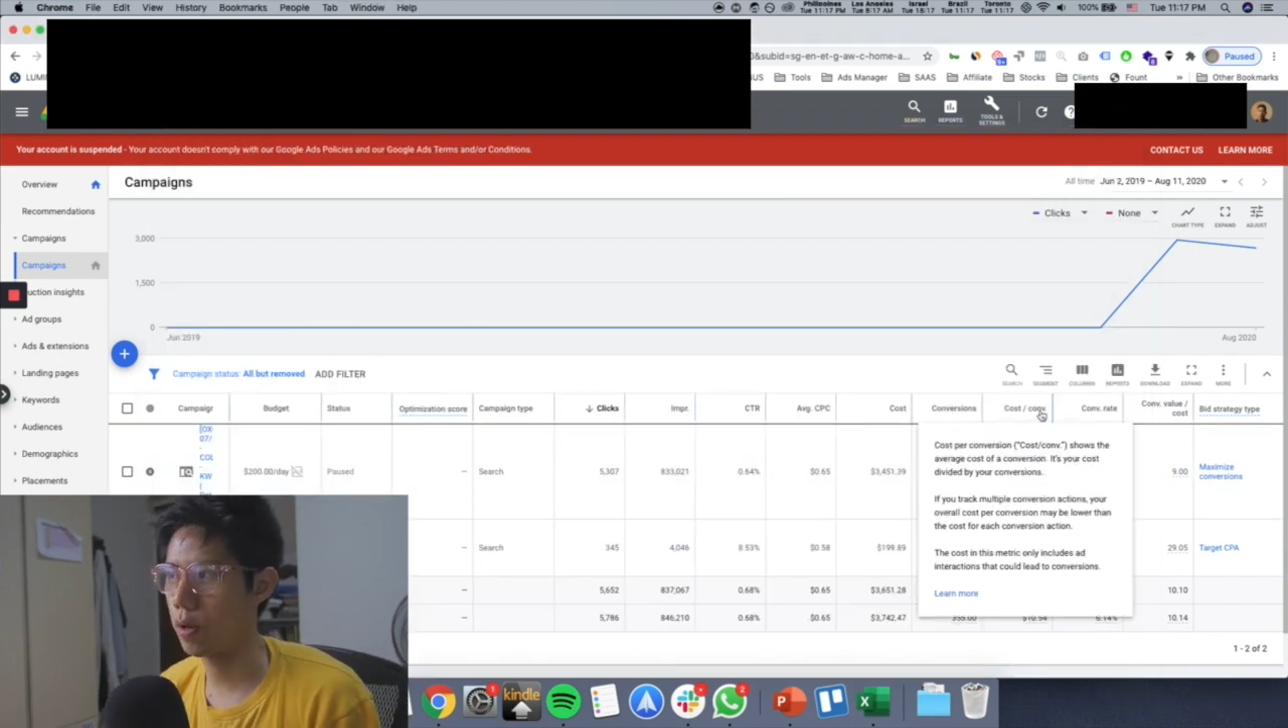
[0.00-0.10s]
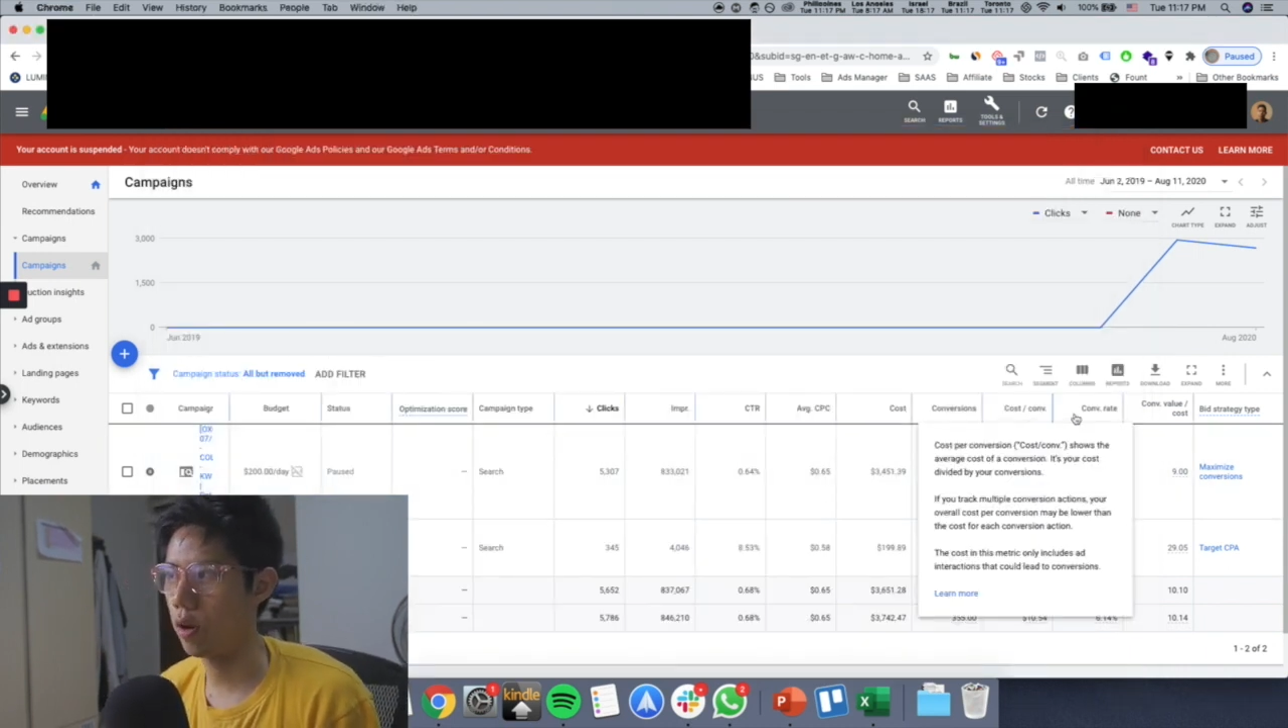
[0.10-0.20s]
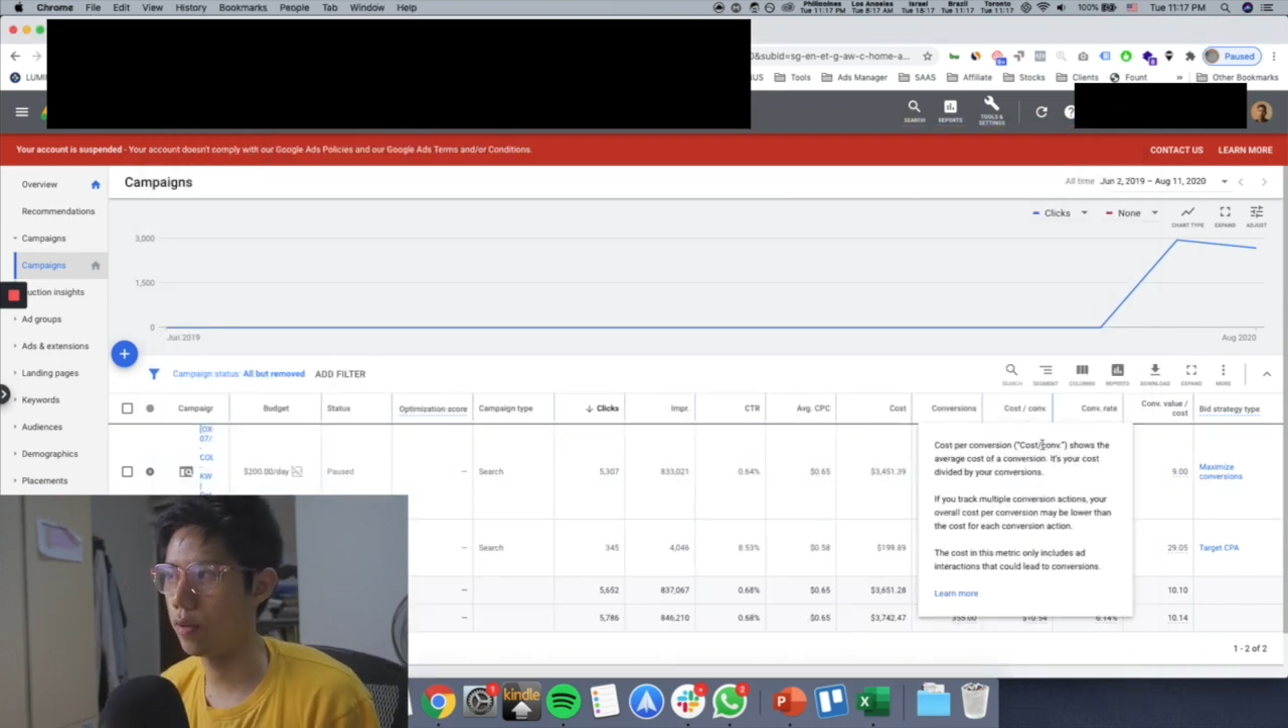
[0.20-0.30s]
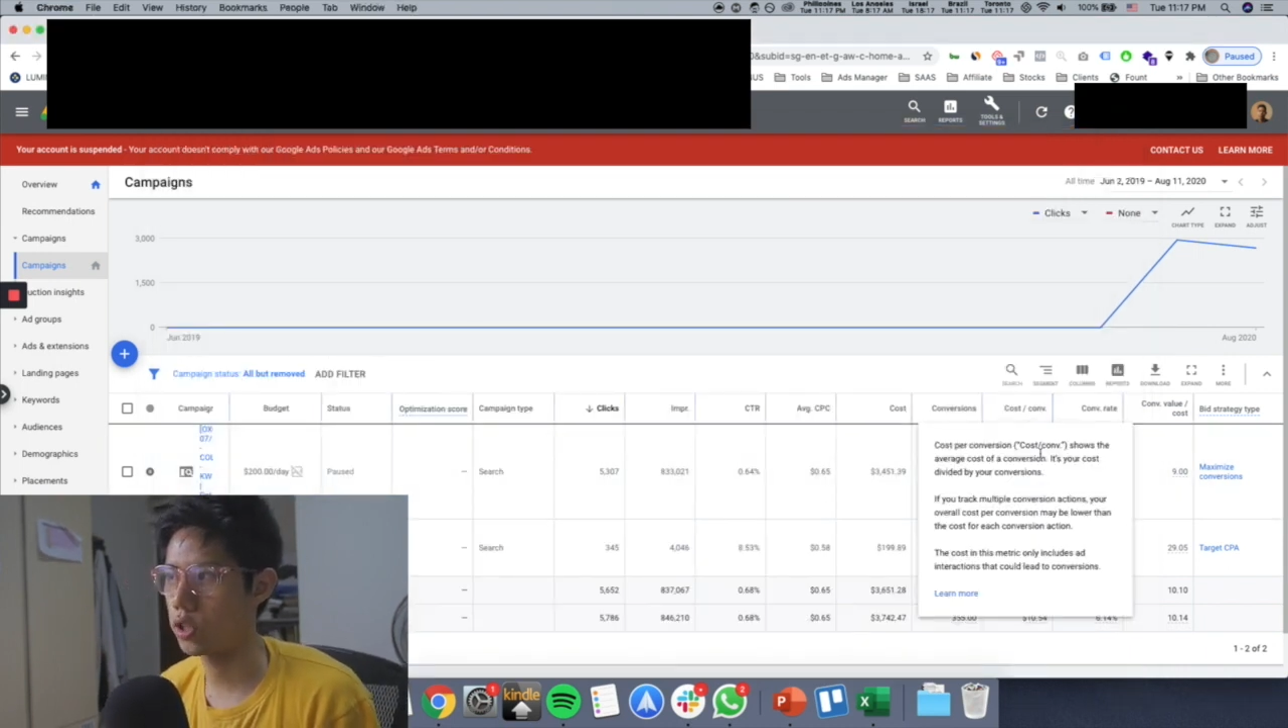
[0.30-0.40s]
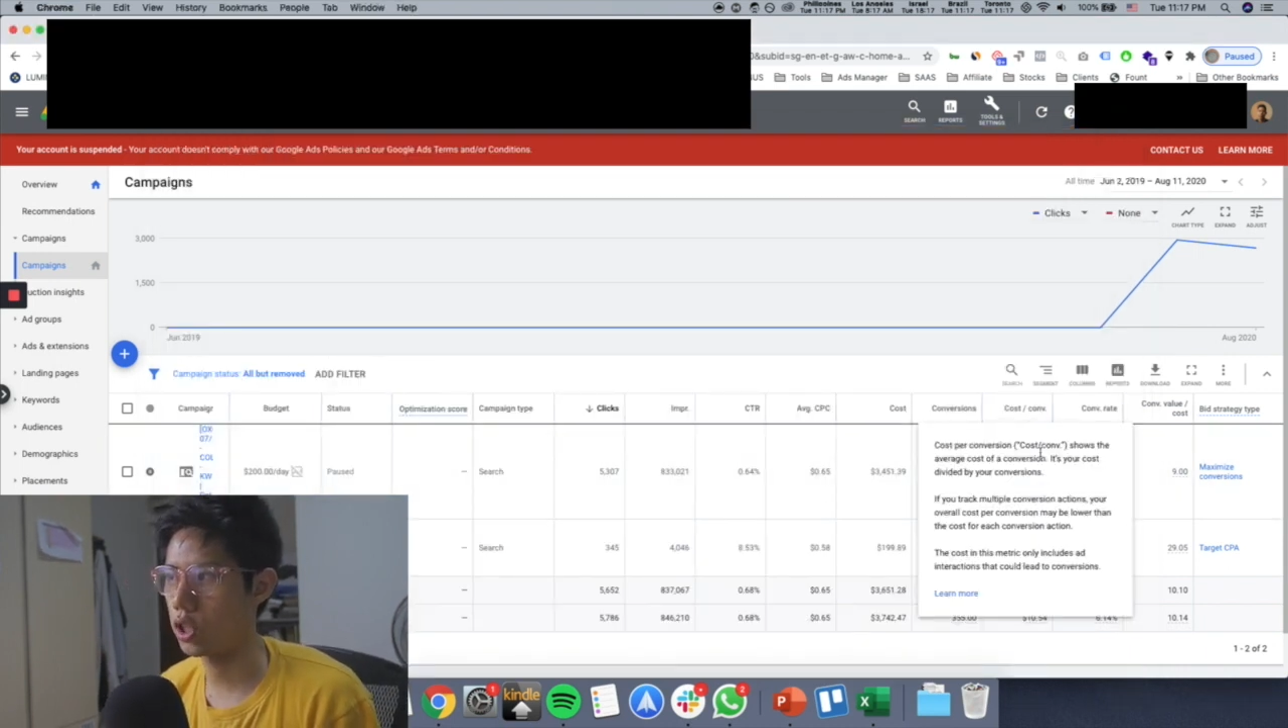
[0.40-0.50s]

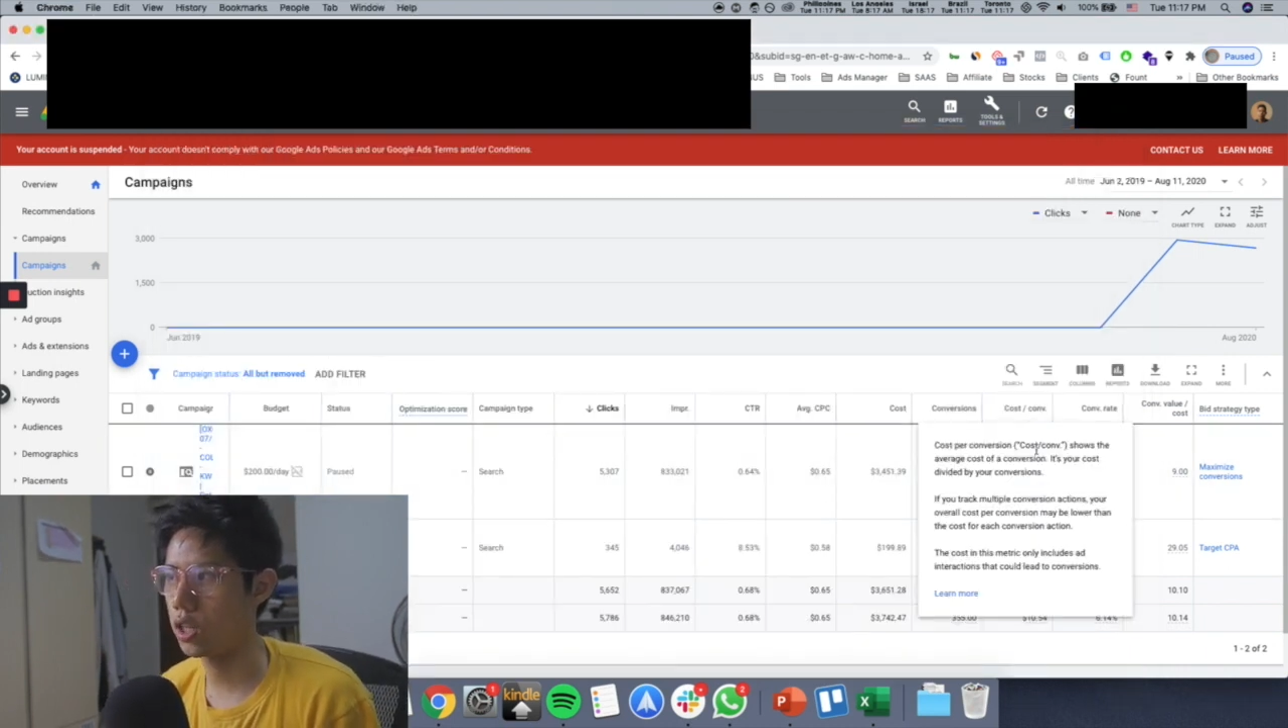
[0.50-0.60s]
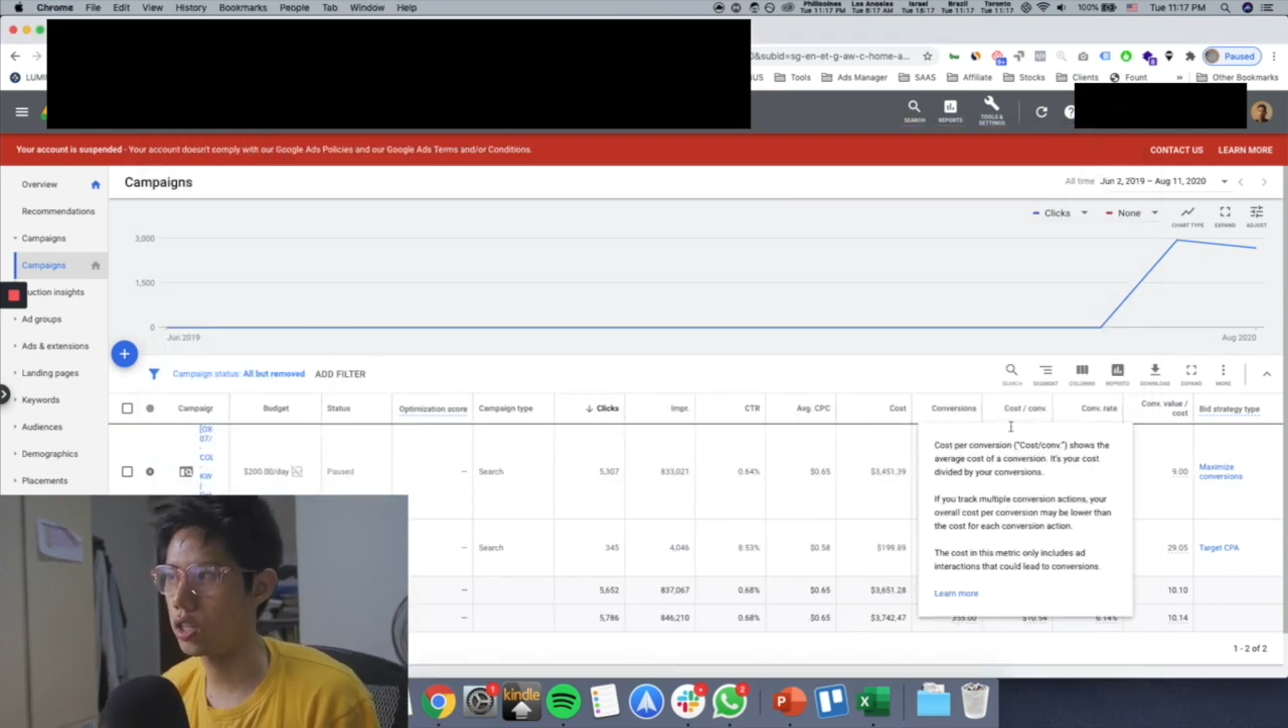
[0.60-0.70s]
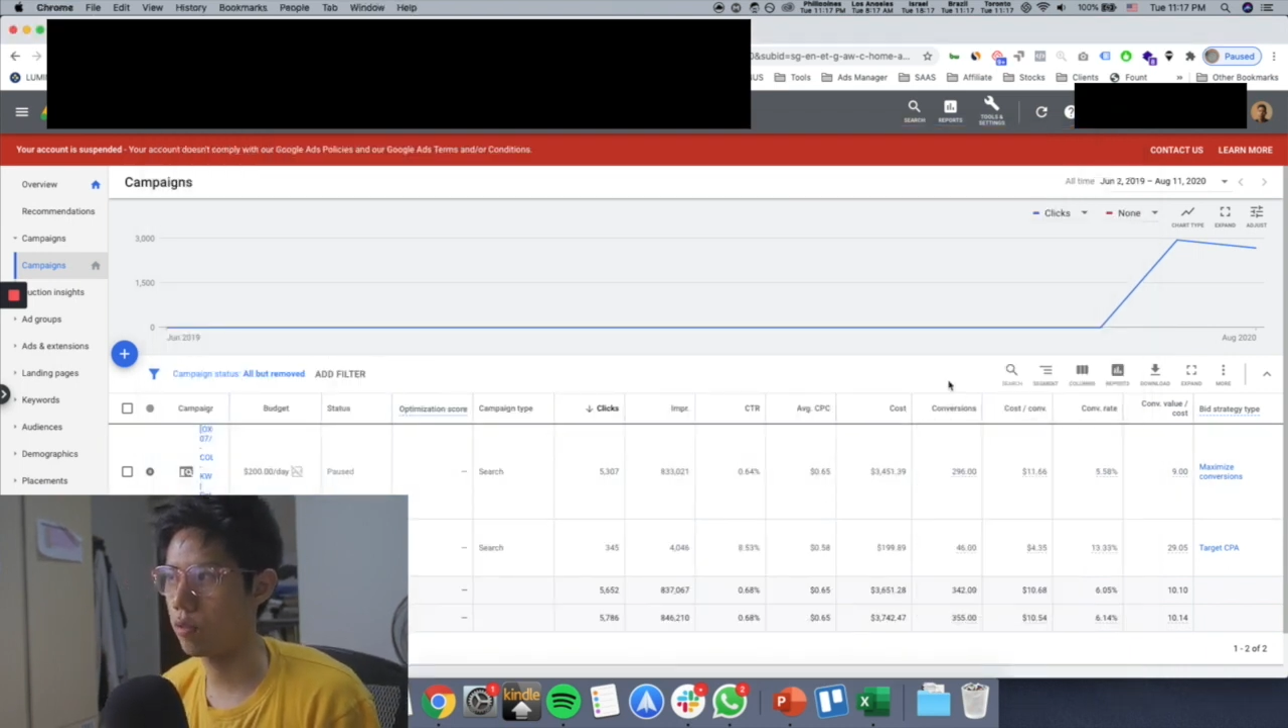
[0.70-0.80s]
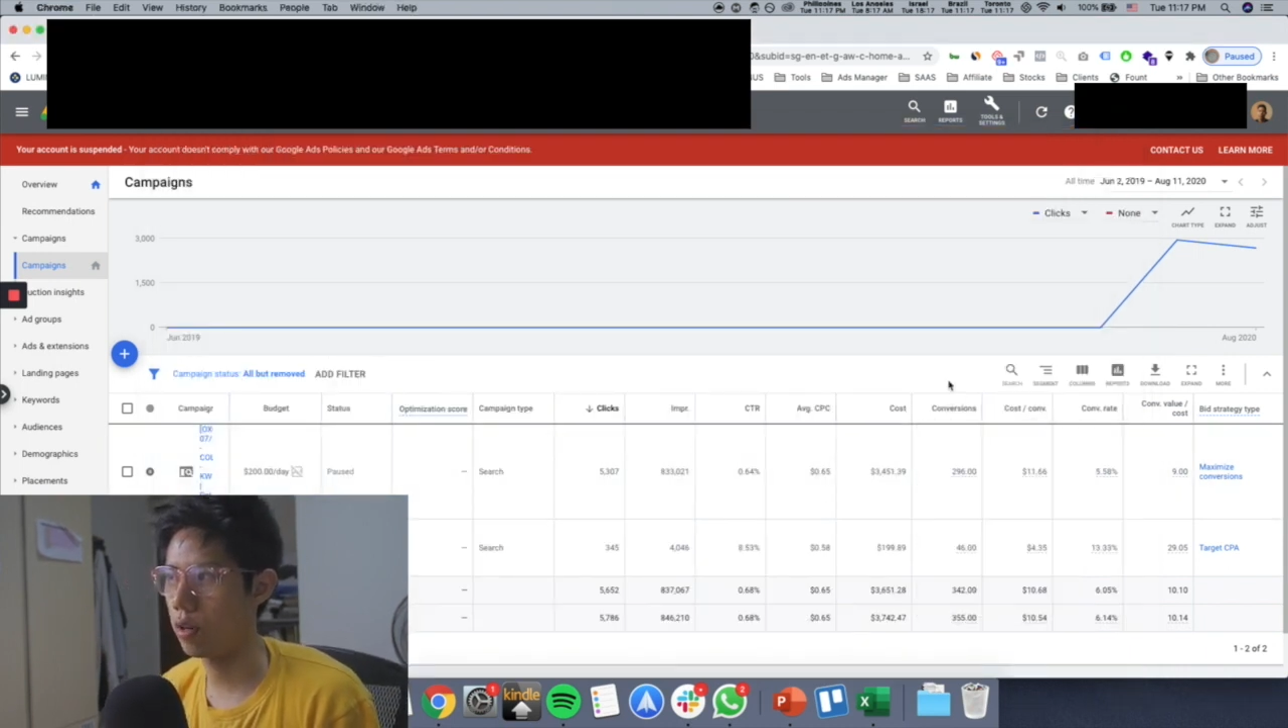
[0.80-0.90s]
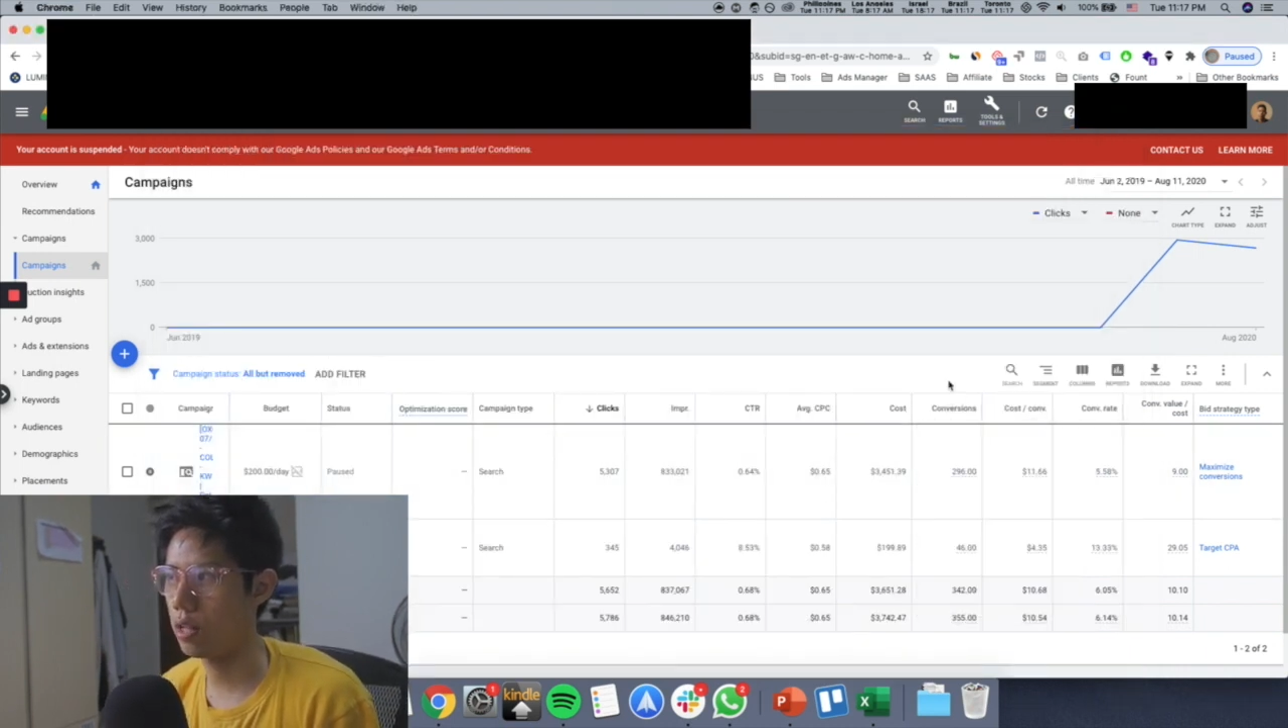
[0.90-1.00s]
conversion here is around